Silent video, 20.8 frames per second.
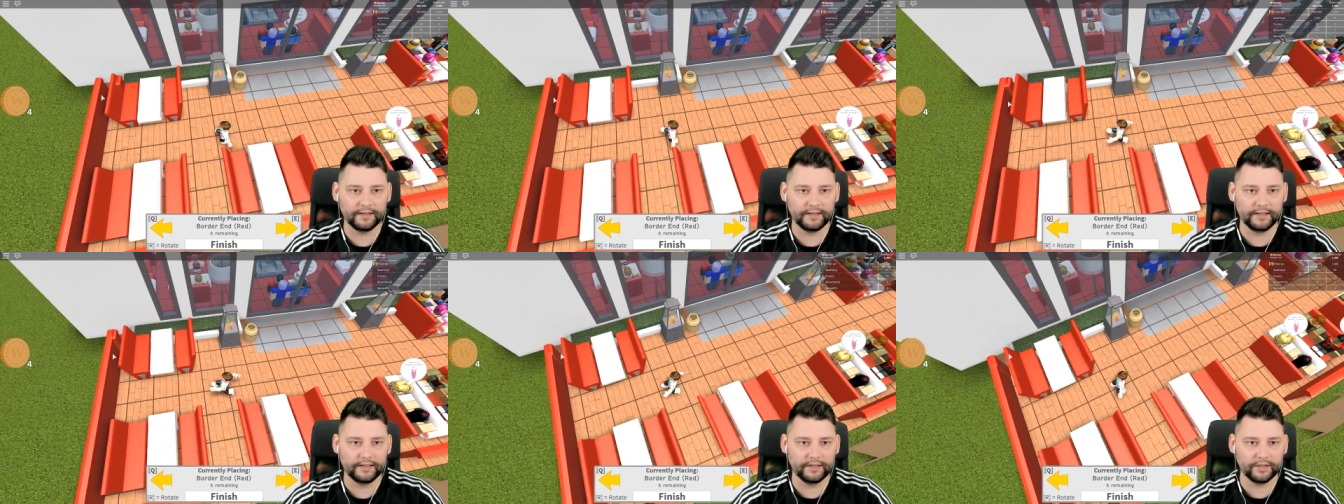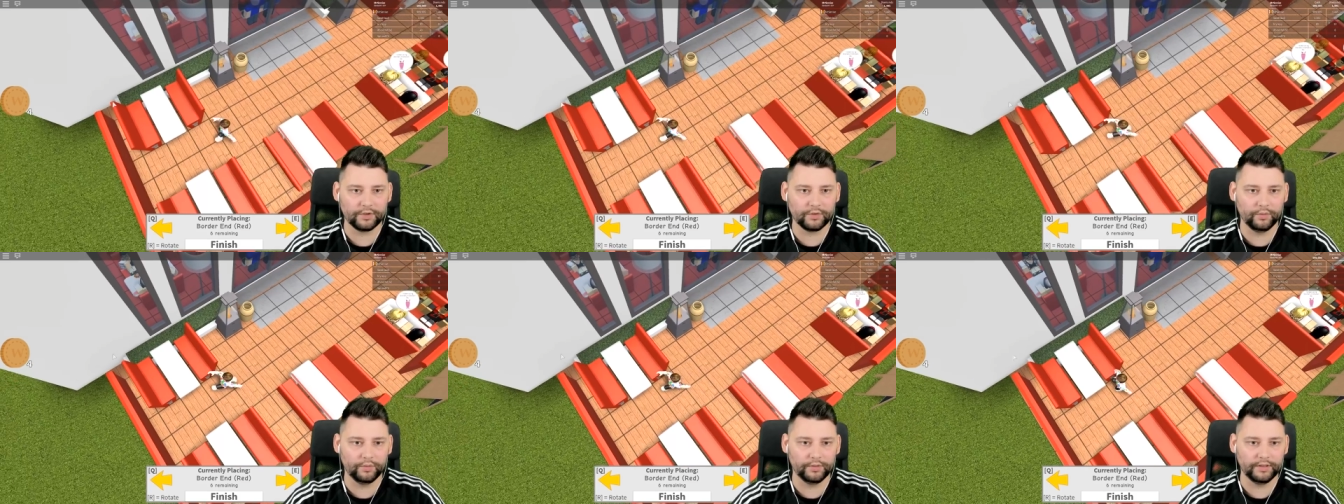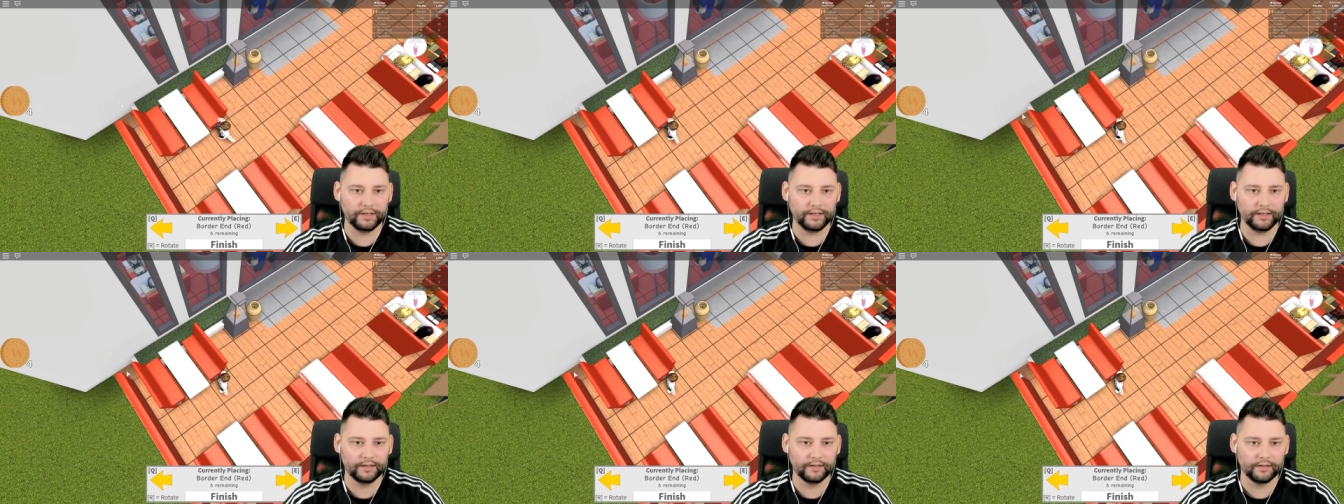in the
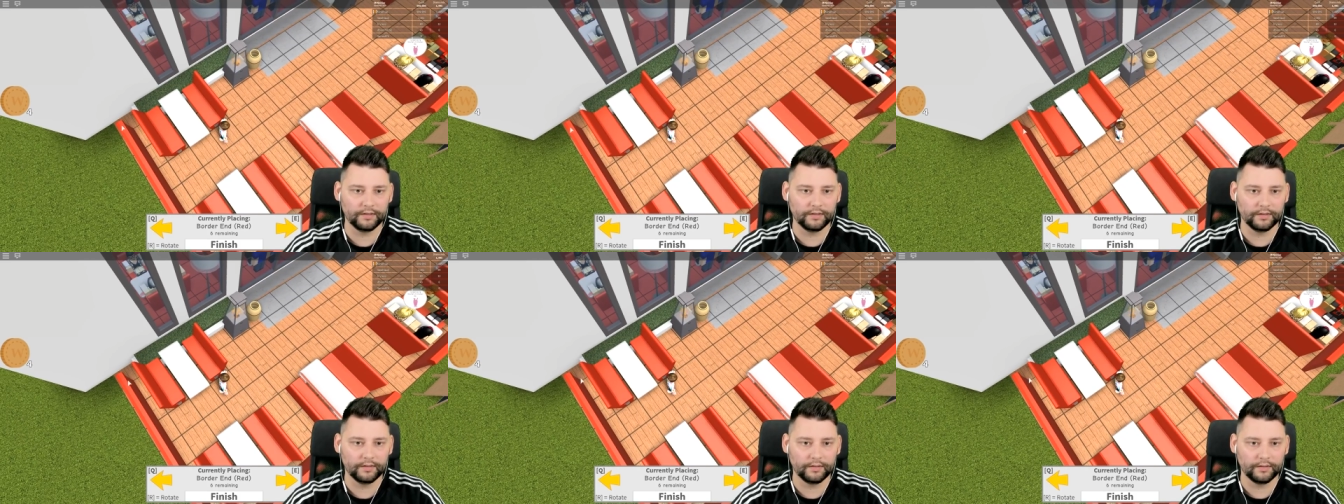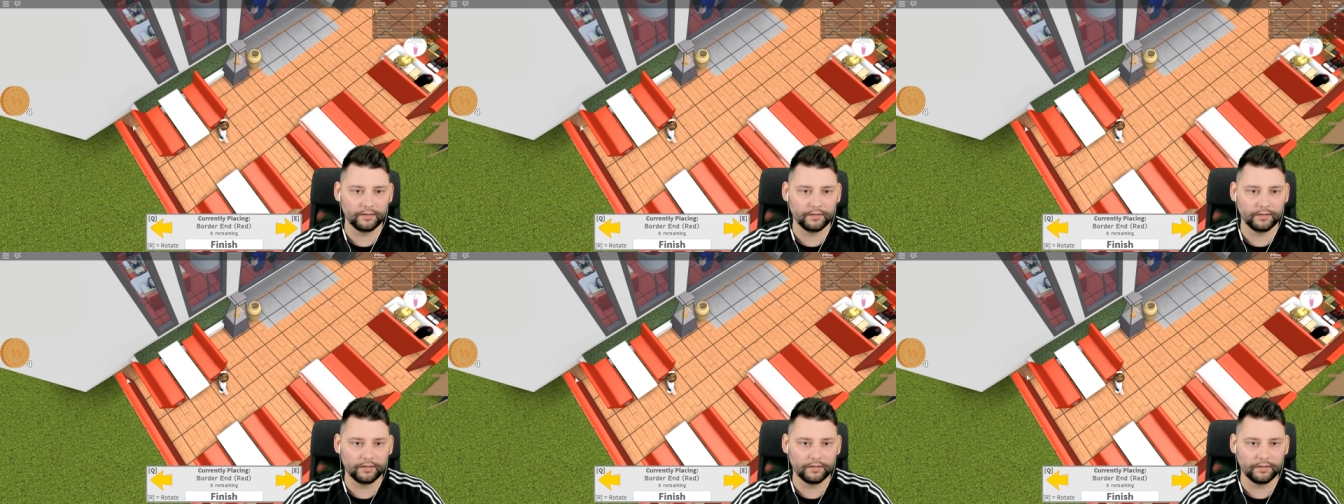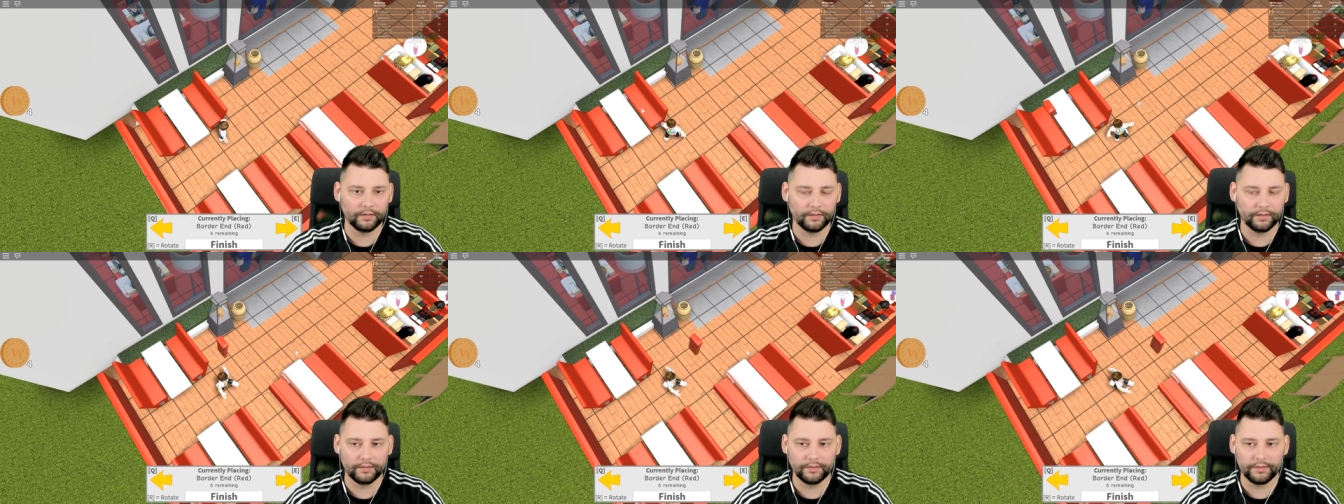corner?
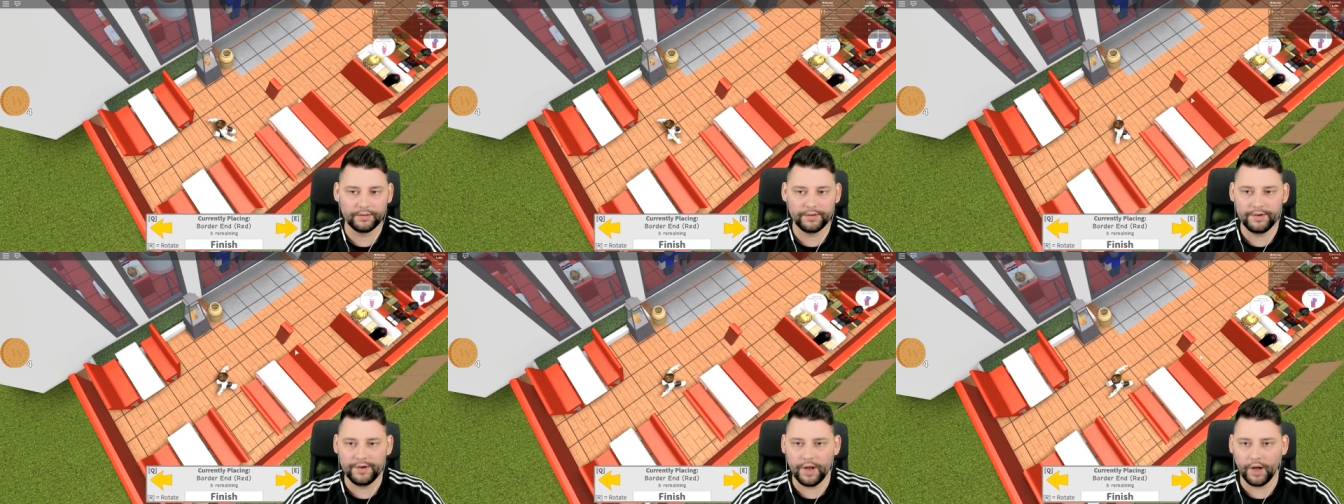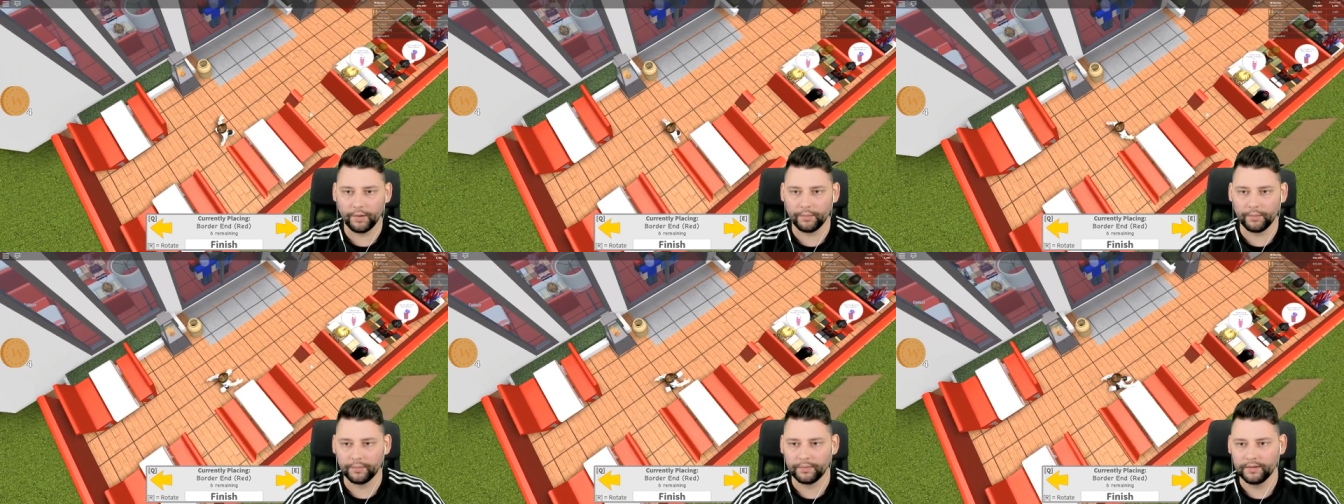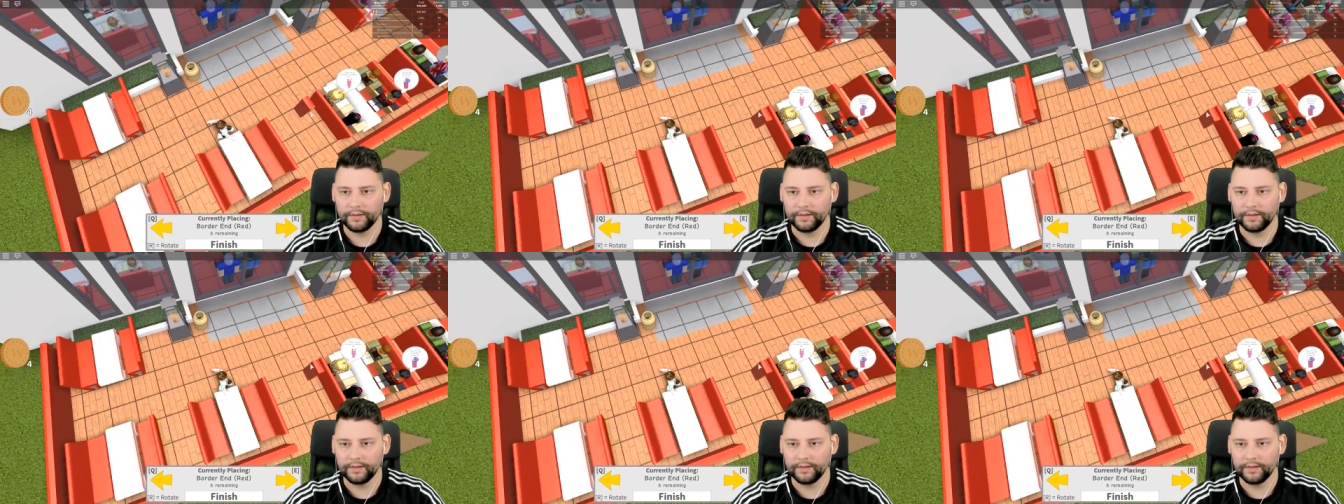No.